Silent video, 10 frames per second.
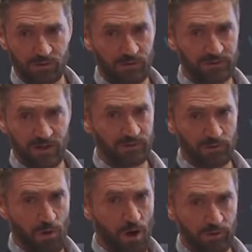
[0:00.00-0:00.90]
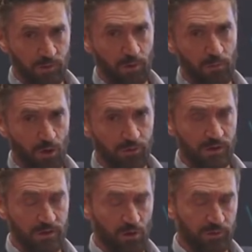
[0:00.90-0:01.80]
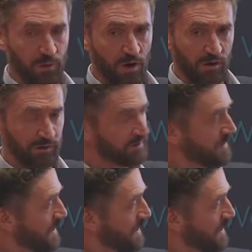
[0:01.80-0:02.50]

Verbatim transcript: sales and marketing, promoting those products.